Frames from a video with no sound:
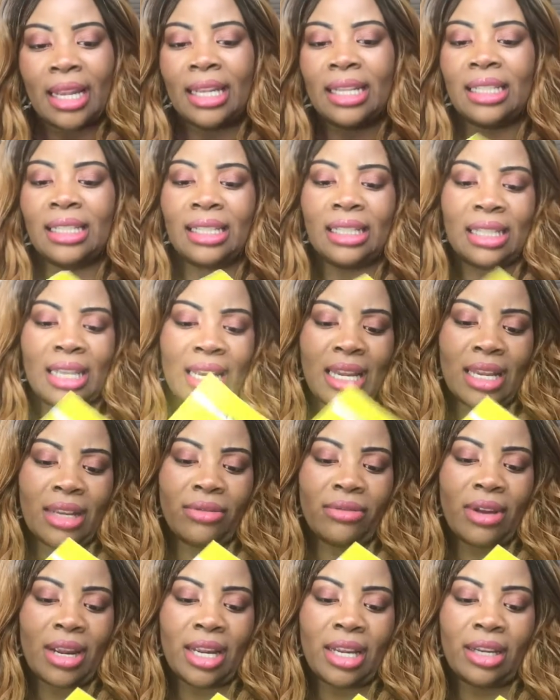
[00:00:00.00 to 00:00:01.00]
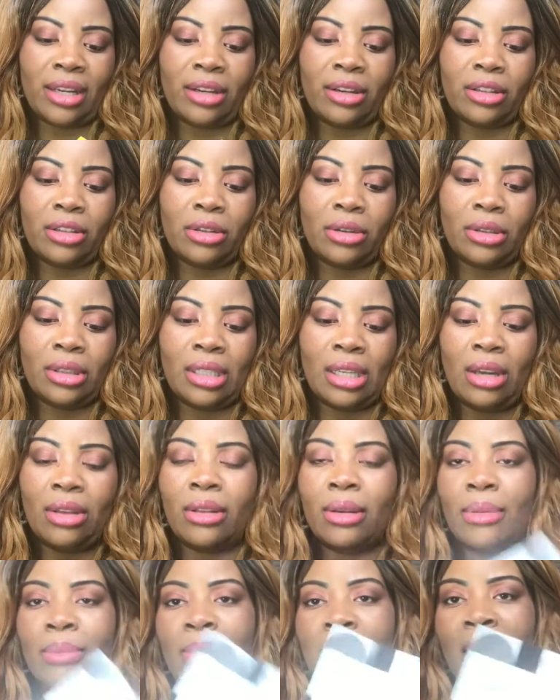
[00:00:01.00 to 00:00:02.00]
And it's saying right here, you'll tell
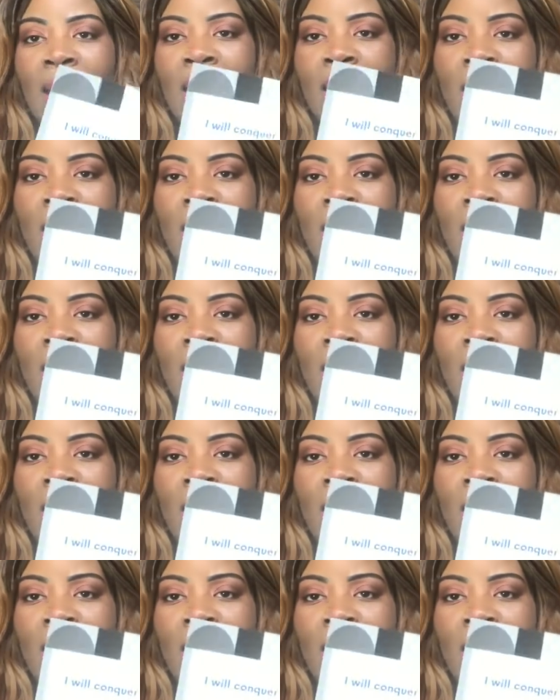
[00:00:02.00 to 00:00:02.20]
them,